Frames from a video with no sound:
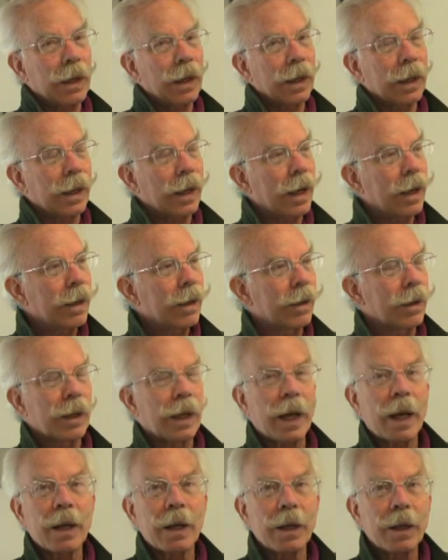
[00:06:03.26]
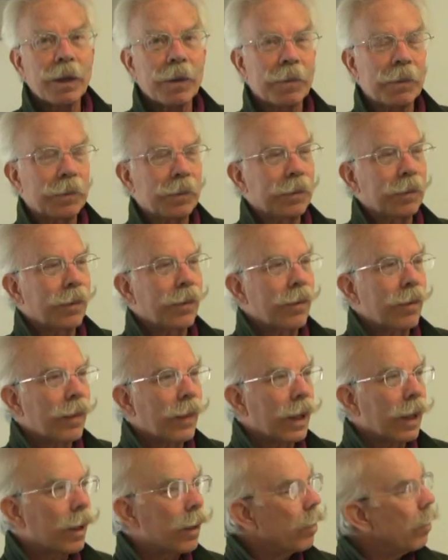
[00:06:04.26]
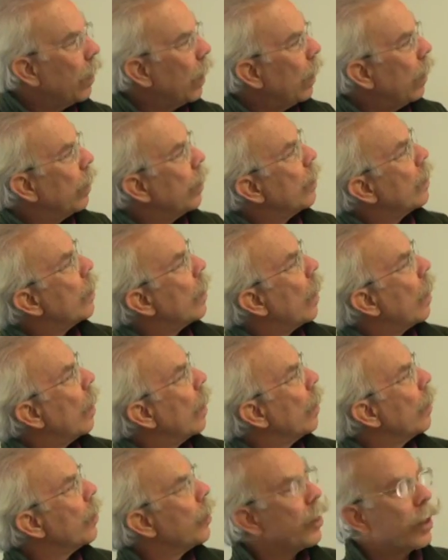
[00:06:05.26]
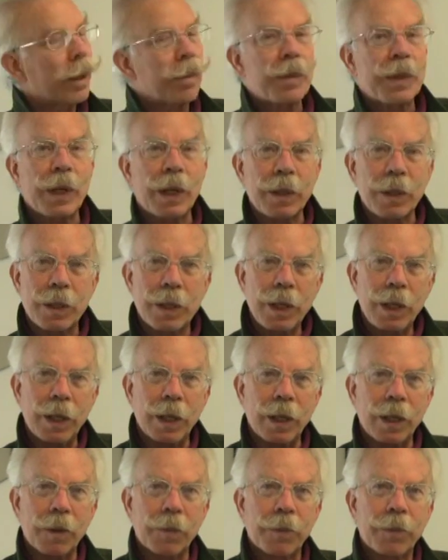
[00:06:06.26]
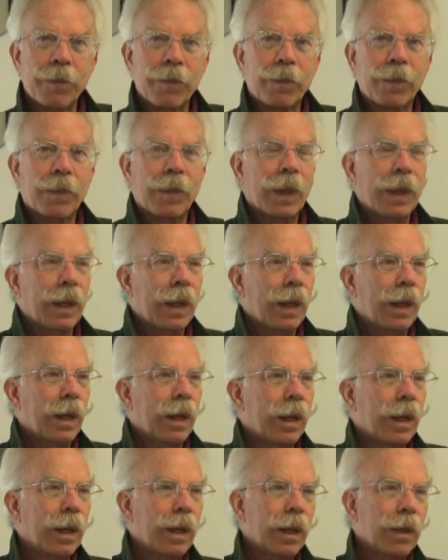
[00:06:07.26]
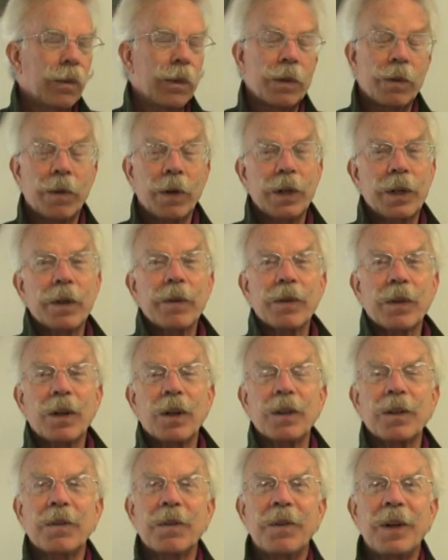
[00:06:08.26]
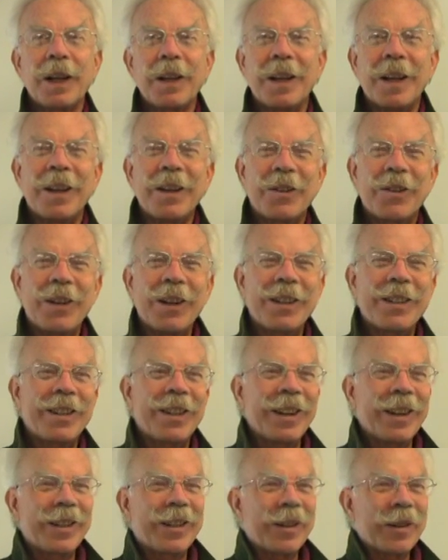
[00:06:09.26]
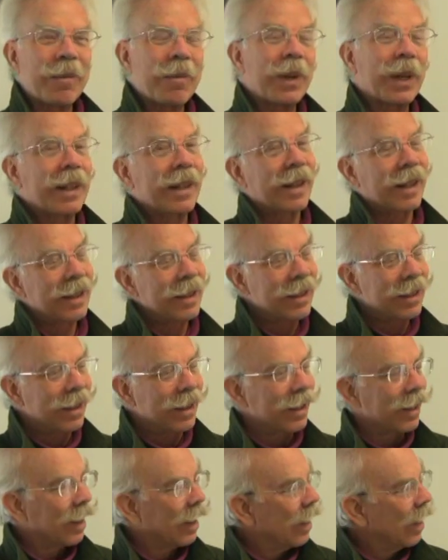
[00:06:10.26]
like that in Gaelic, means ships at sea. It was very difficult to find that translation, but that's it.